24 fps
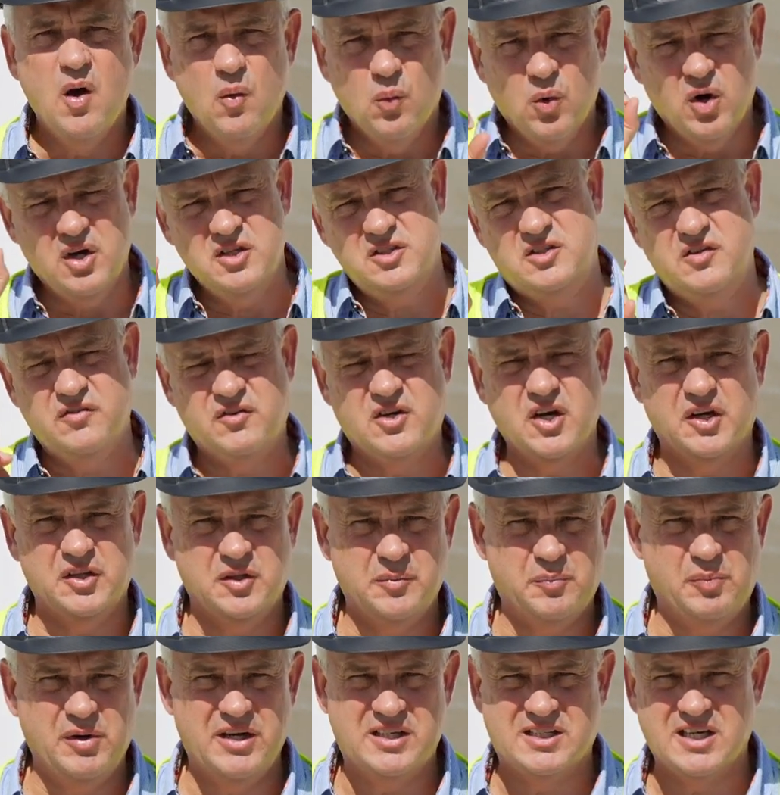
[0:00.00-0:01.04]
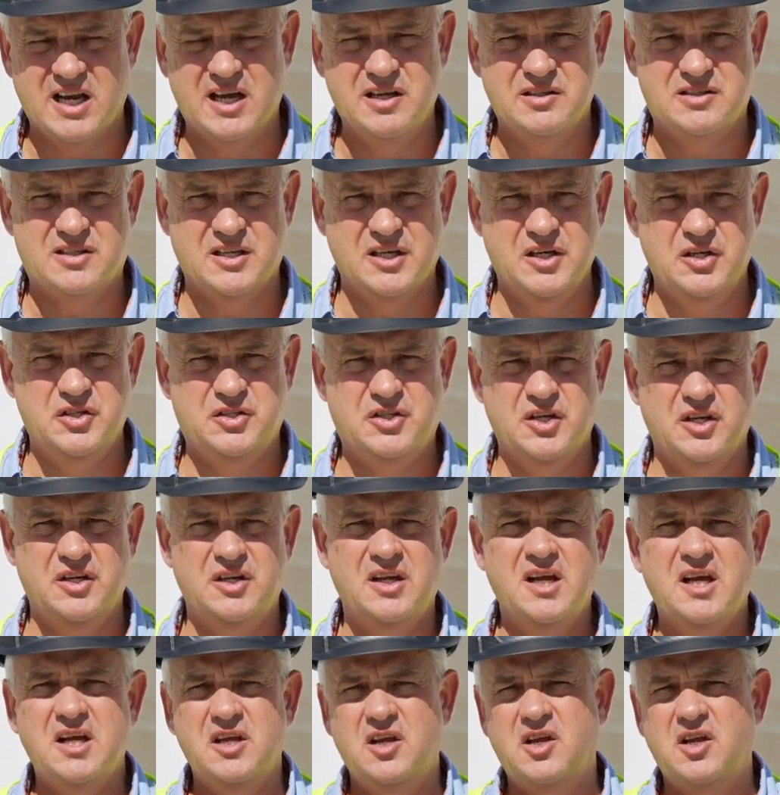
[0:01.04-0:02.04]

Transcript: Once you've got the bridge loan solution,